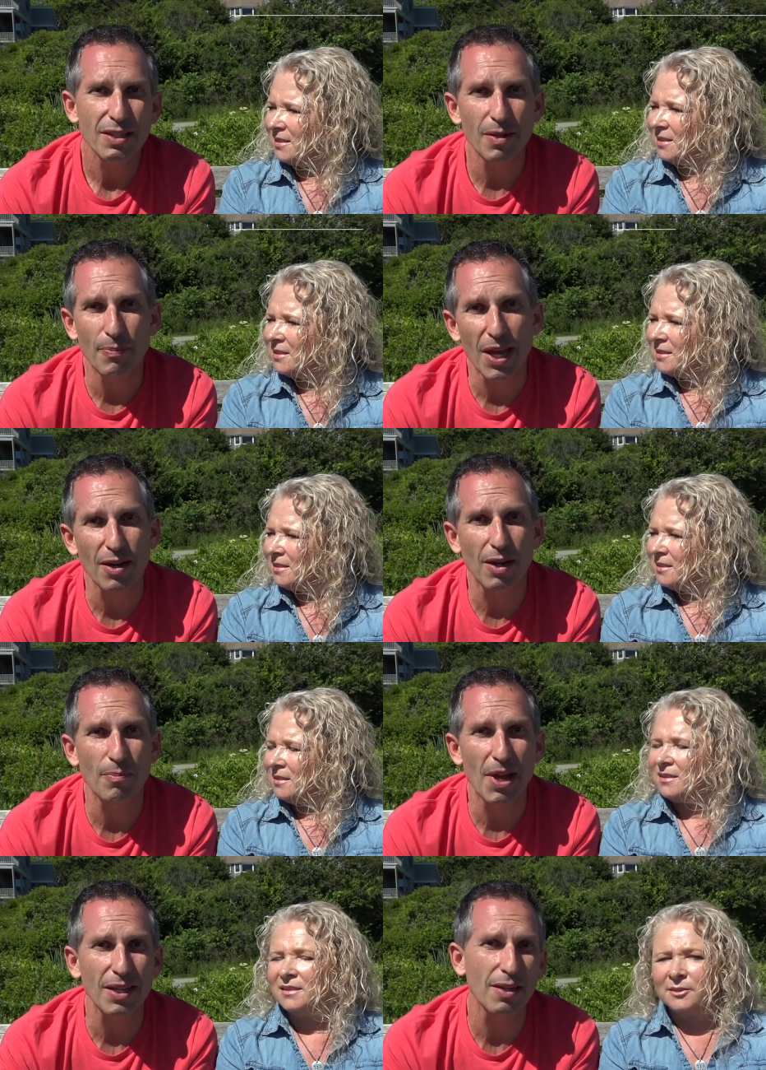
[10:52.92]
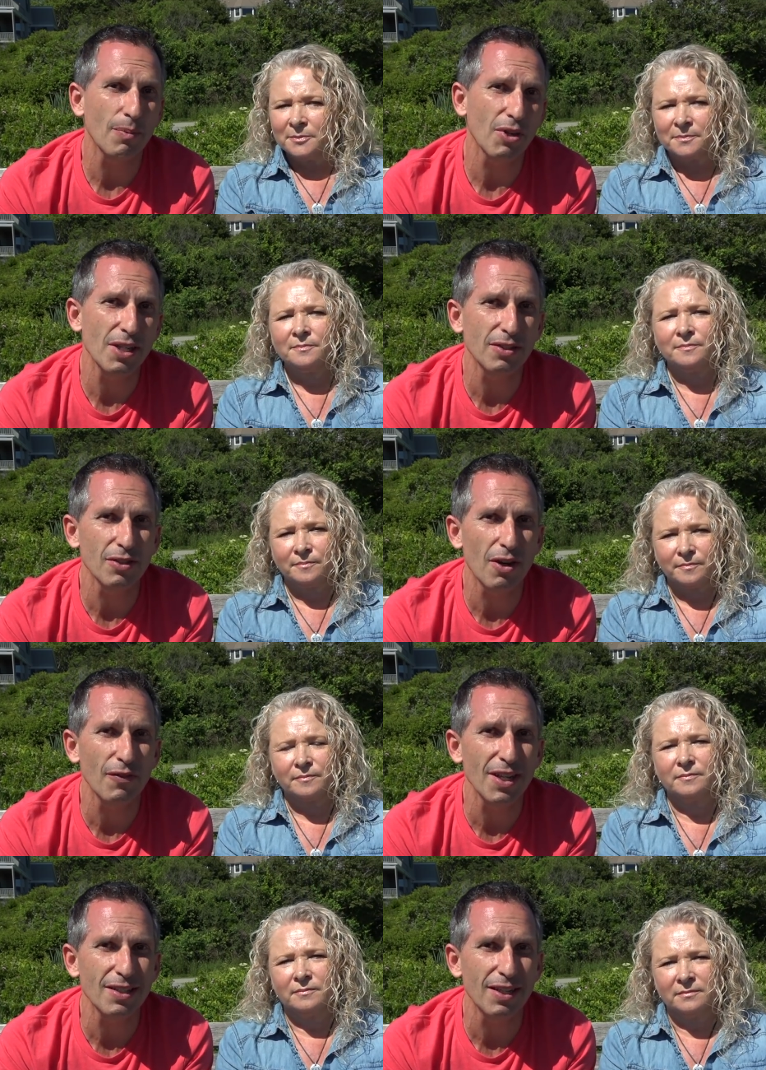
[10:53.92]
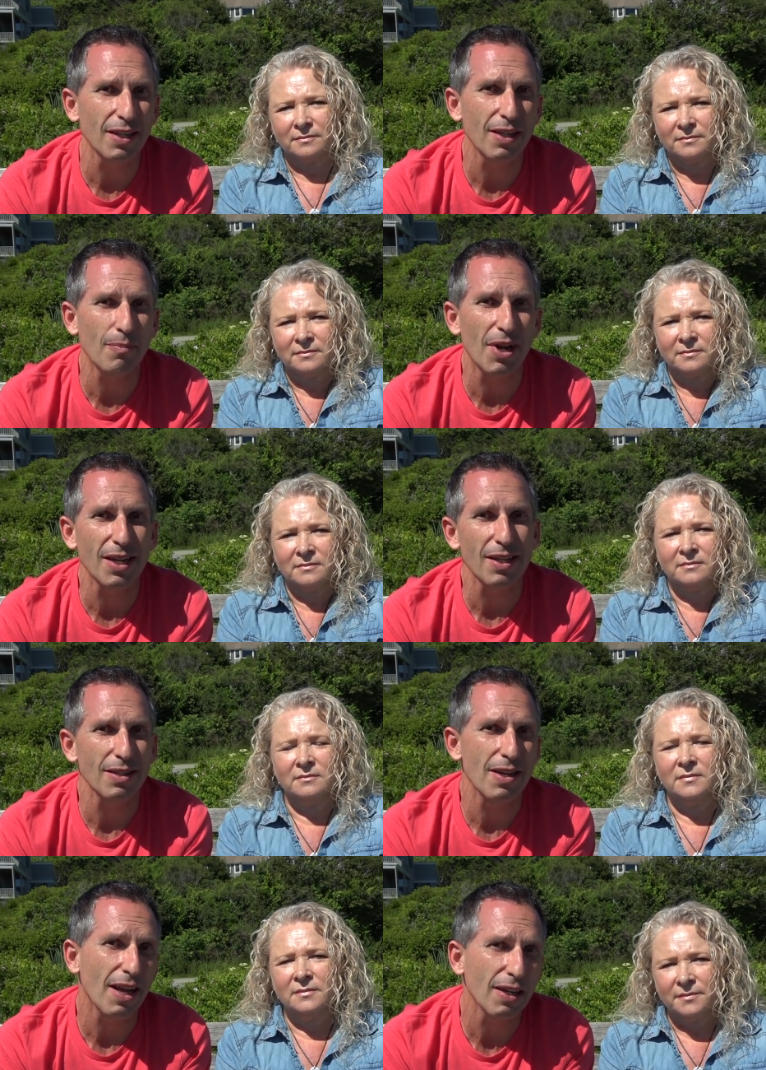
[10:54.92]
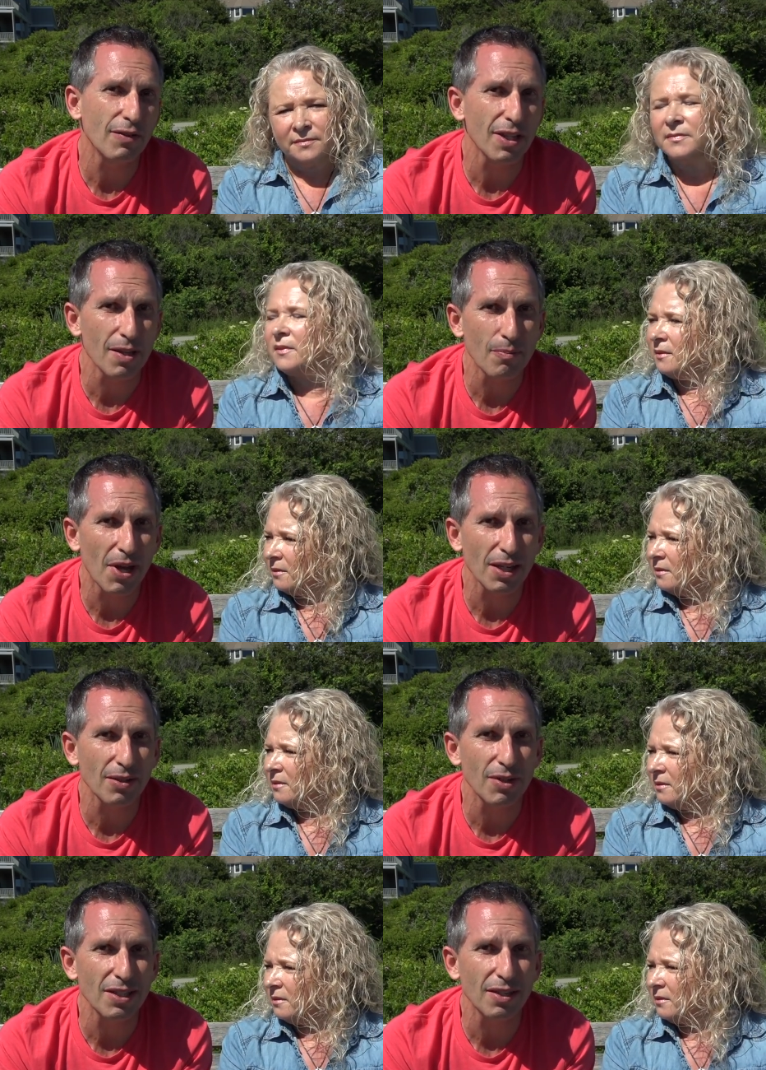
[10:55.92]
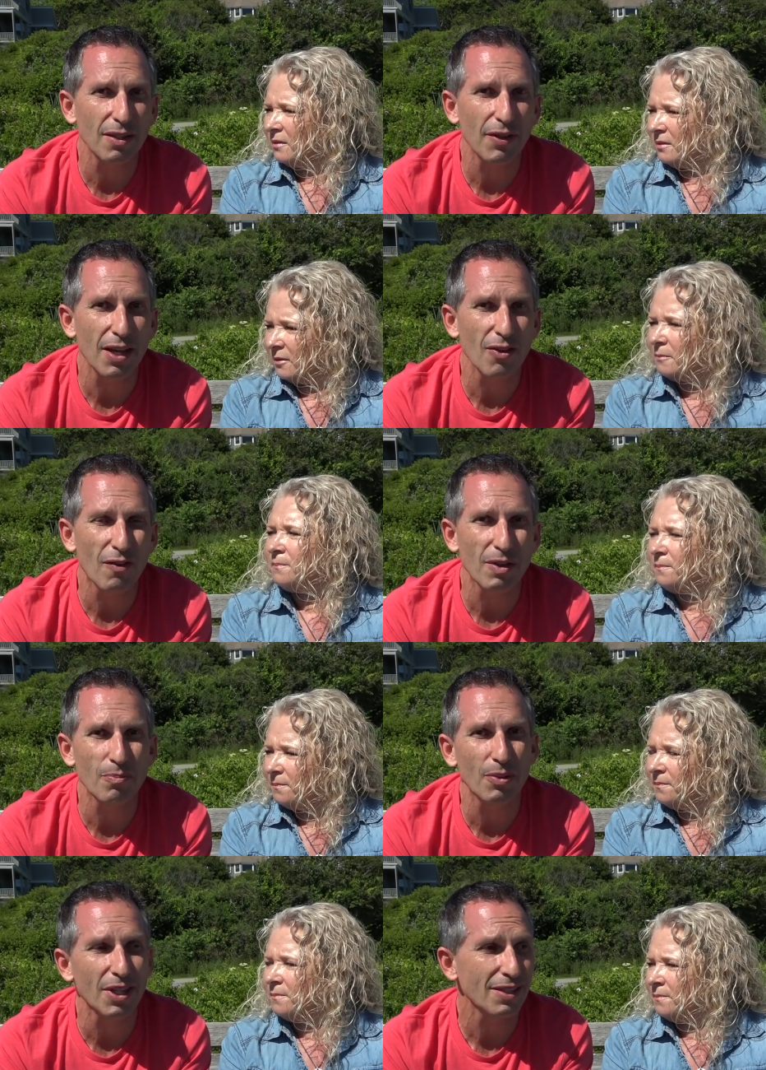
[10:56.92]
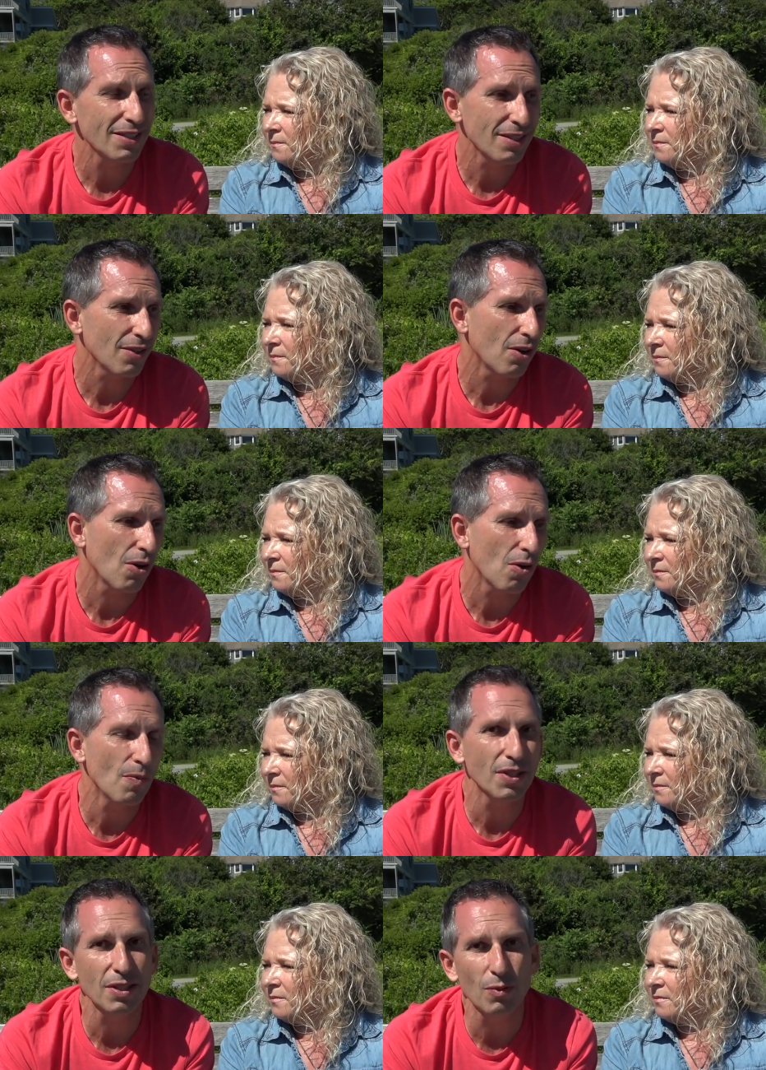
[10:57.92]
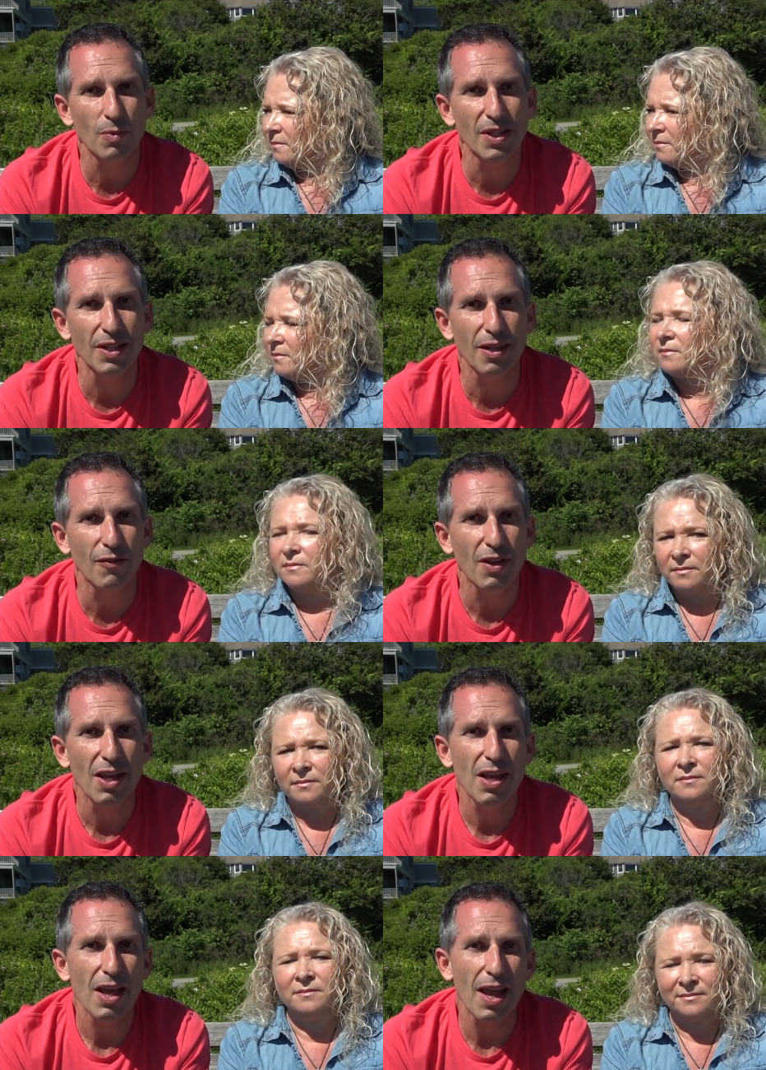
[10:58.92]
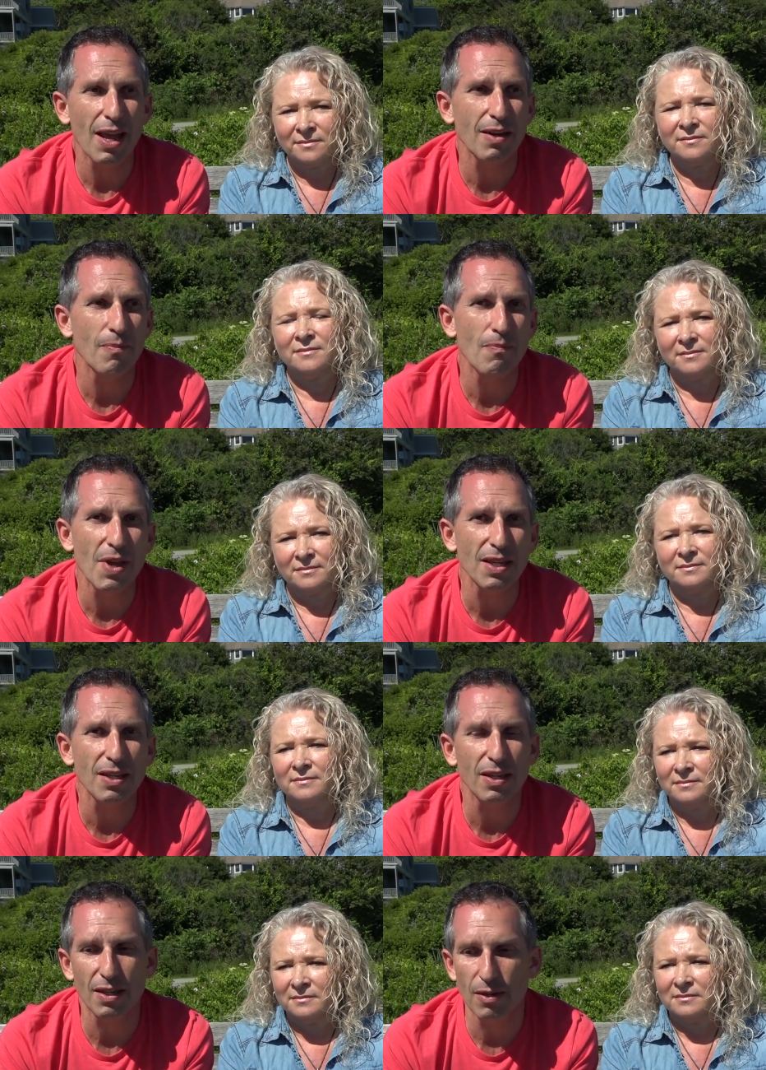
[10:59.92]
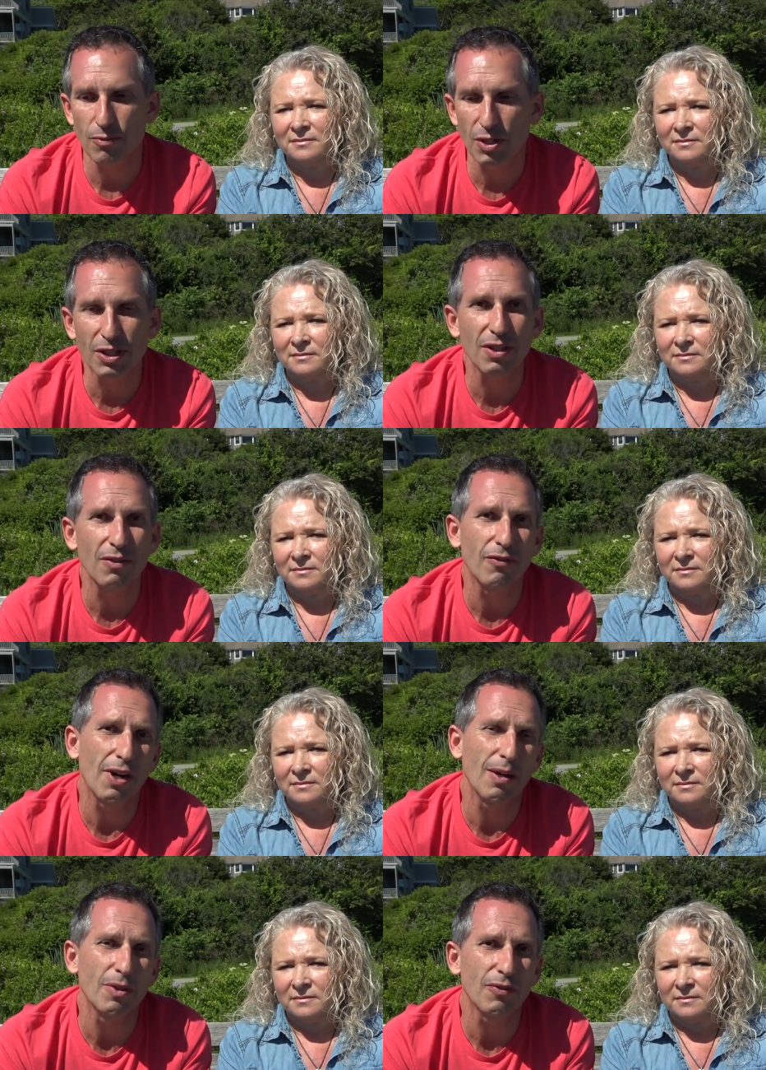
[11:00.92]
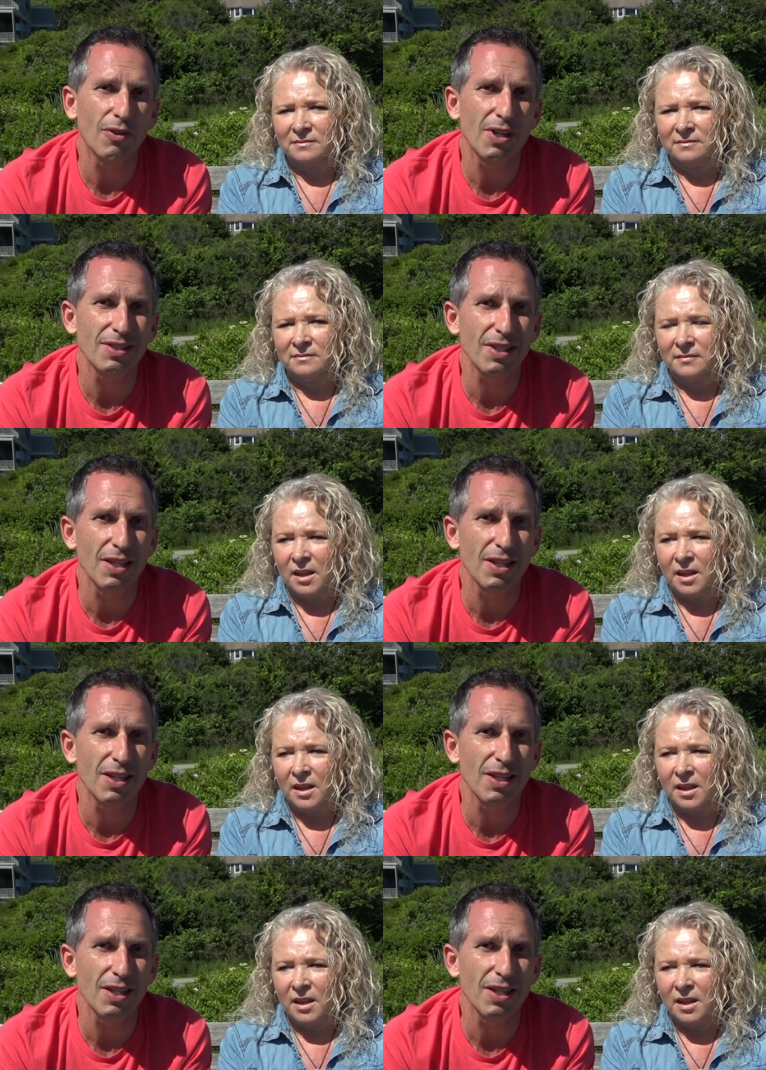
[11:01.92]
Speaker 1: debate on making upgrades to their RVs, thinking it might negatively impact the resale value of it. Mm. But this is our home, this is where we live, mm -hmm. and making it a really good environment for us